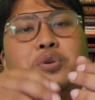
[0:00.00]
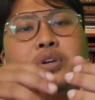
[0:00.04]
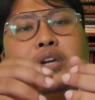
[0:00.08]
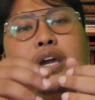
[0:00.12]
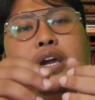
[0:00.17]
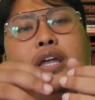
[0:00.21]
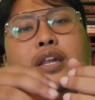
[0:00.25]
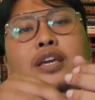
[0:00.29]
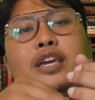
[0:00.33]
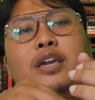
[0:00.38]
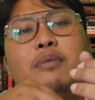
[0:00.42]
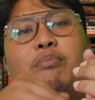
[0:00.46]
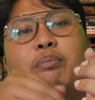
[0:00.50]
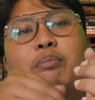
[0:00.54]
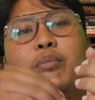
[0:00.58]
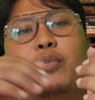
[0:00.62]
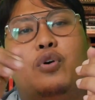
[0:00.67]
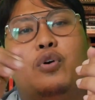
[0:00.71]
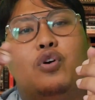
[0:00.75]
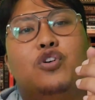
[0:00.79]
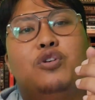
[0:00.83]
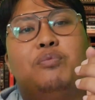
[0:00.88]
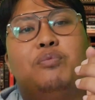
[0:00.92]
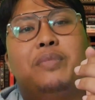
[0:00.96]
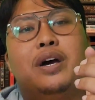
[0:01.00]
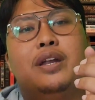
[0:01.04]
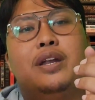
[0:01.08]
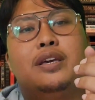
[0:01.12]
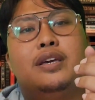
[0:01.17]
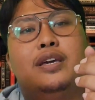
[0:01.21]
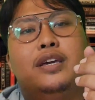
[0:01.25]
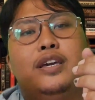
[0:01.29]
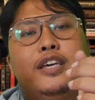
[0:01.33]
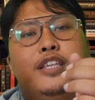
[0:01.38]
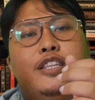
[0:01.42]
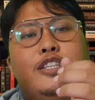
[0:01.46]
can keep more
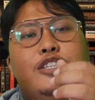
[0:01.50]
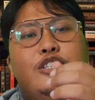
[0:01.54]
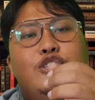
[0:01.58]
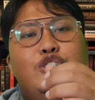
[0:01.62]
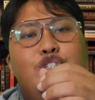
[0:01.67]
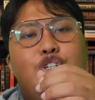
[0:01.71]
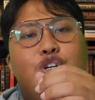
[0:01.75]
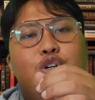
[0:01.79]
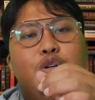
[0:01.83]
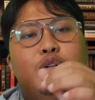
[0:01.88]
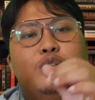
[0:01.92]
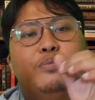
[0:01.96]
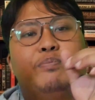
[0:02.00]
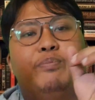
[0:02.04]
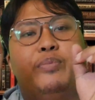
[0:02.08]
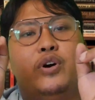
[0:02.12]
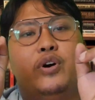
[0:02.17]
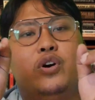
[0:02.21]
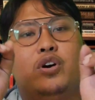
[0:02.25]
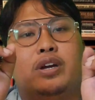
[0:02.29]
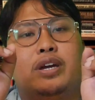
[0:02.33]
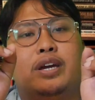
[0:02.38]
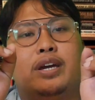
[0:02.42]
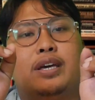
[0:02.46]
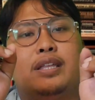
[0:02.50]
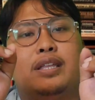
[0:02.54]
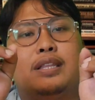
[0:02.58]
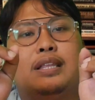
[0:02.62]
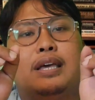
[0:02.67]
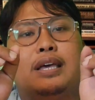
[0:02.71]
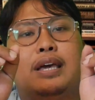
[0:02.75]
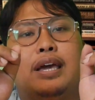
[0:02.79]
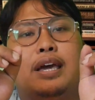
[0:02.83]
money in your pocket